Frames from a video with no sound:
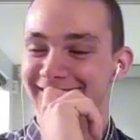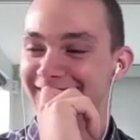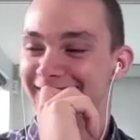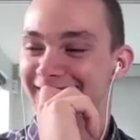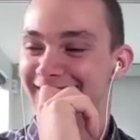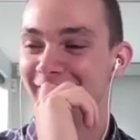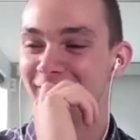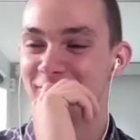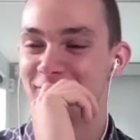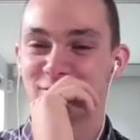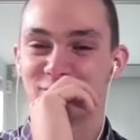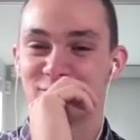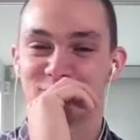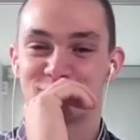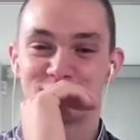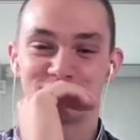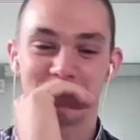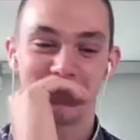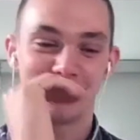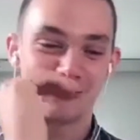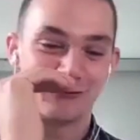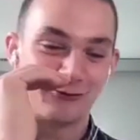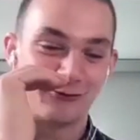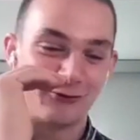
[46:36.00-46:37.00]
Yeah, or just
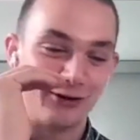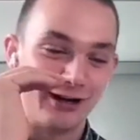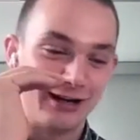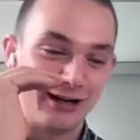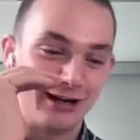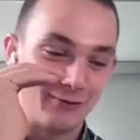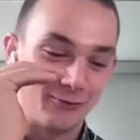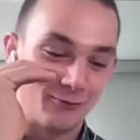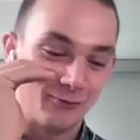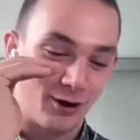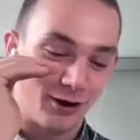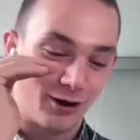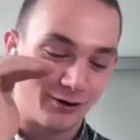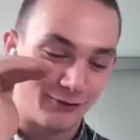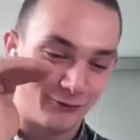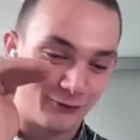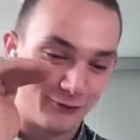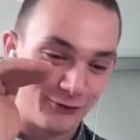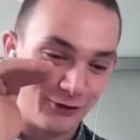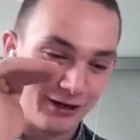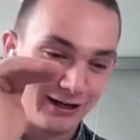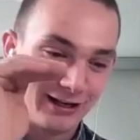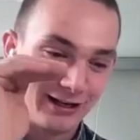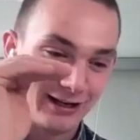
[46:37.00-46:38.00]
like one
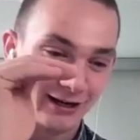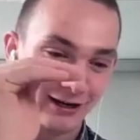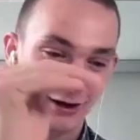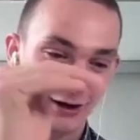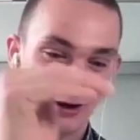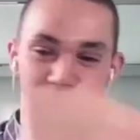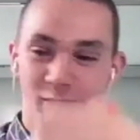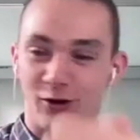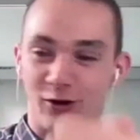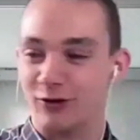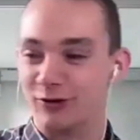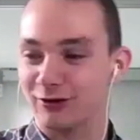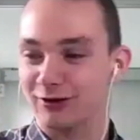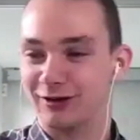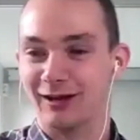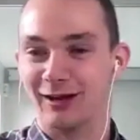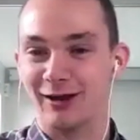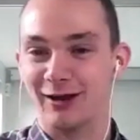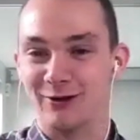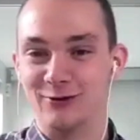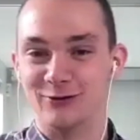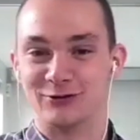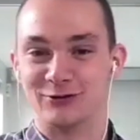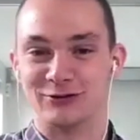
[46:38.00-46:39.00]
really long
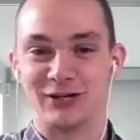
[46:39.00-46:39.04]
low